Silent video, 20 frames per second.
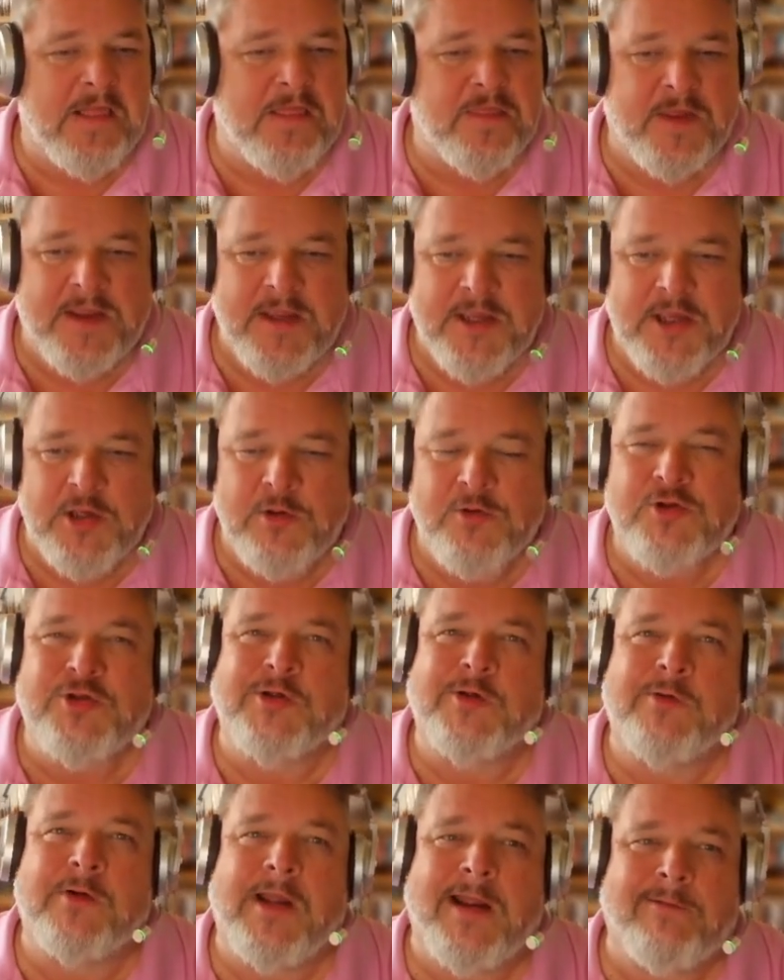Thank you
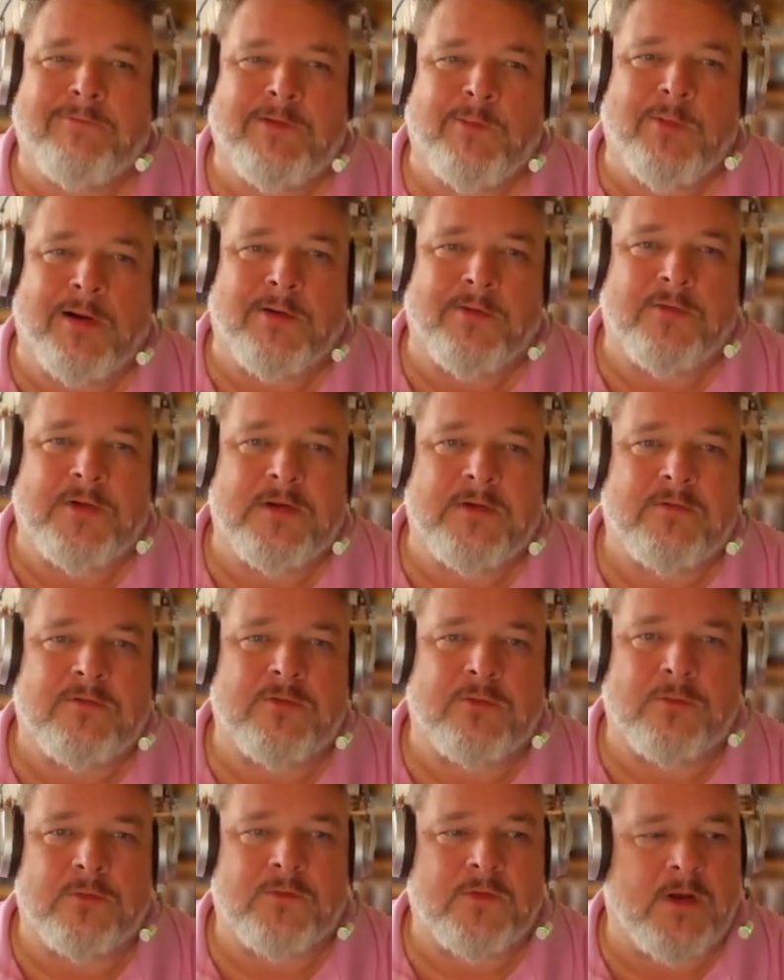to everyone. These
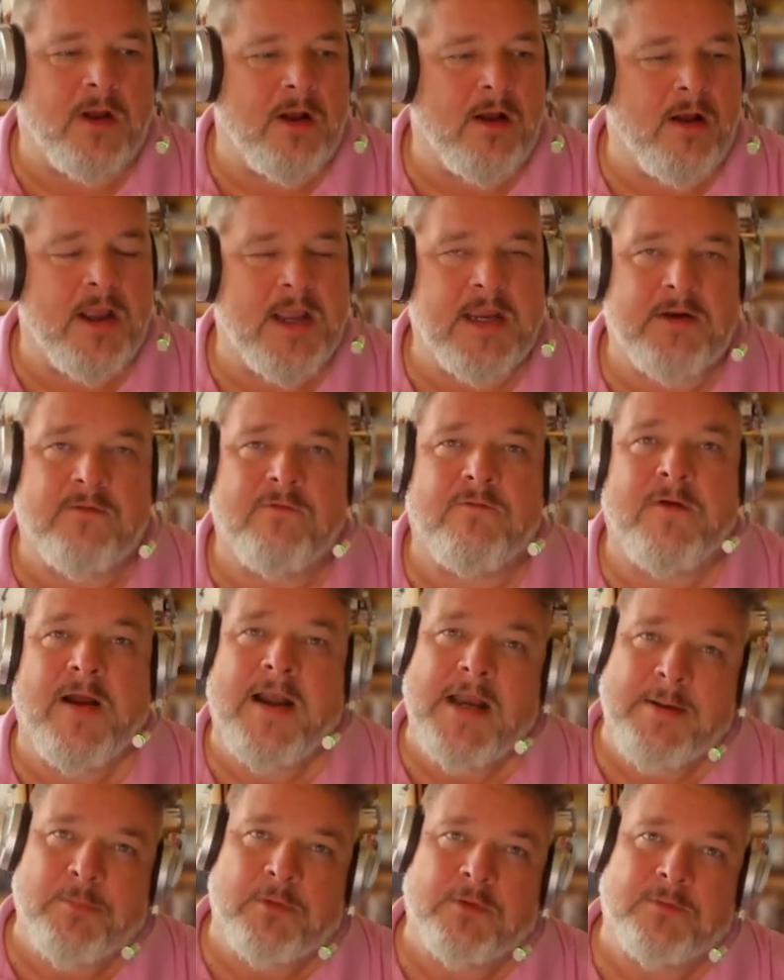tools are
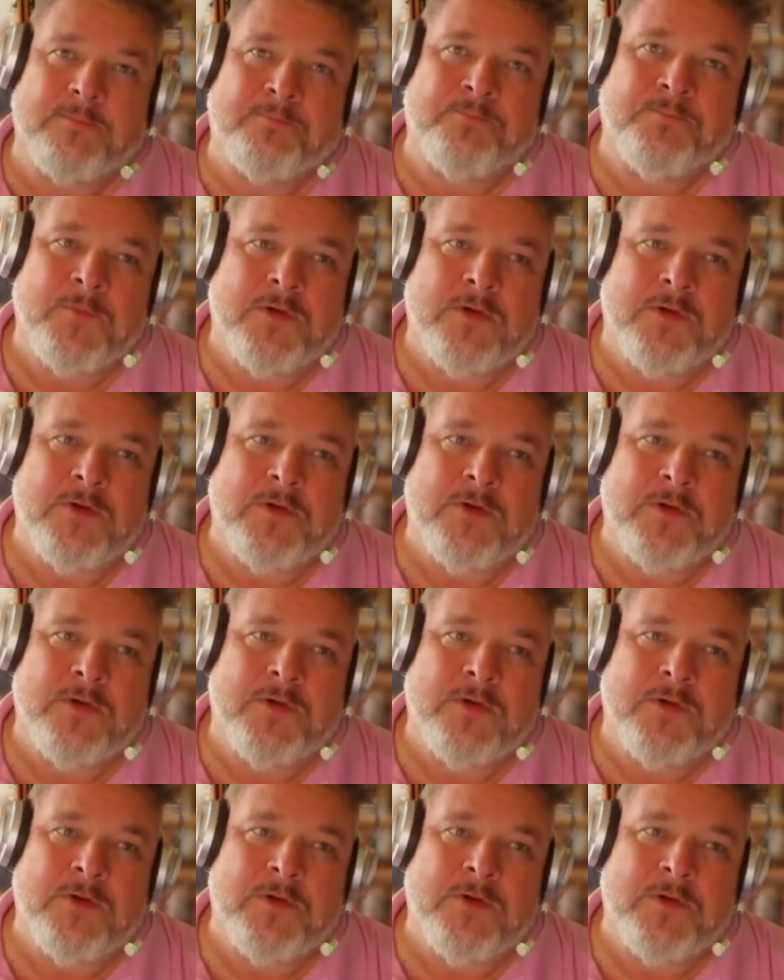invaluable